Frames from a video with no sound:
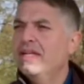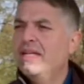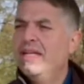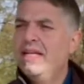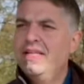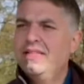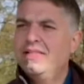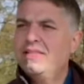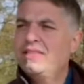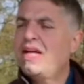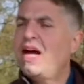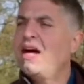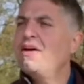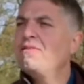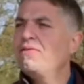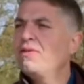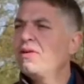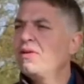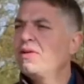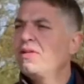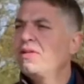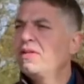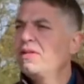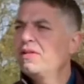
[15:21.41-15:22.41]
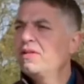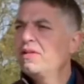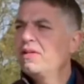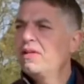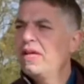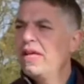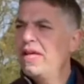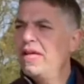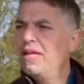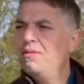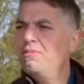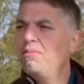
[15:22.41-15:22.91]
is covered
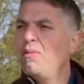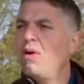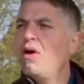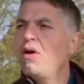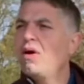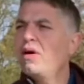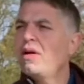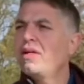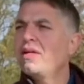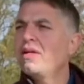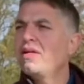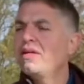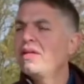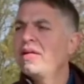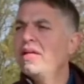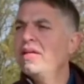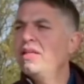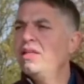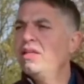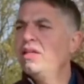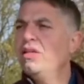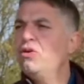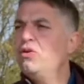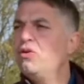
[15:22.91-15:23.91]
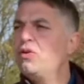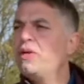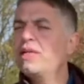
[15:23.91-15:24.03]
in Mark and Luke.